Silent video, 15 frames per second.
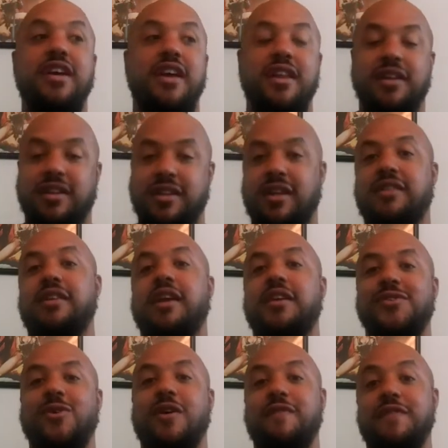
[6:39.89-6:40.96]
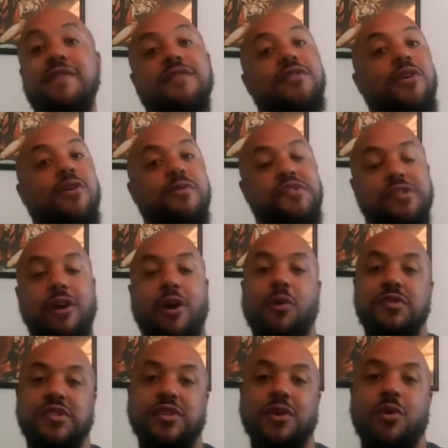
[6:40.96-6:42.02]
and it kicked things off, even though Star
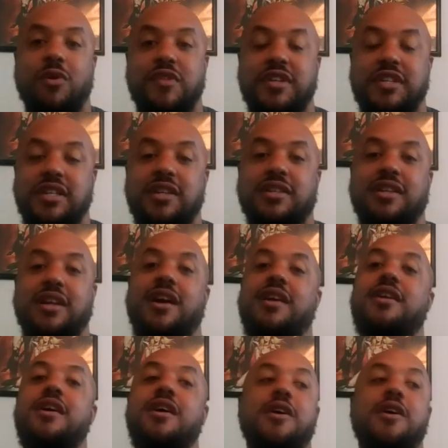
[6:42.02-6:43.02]
Wars is going on the decline.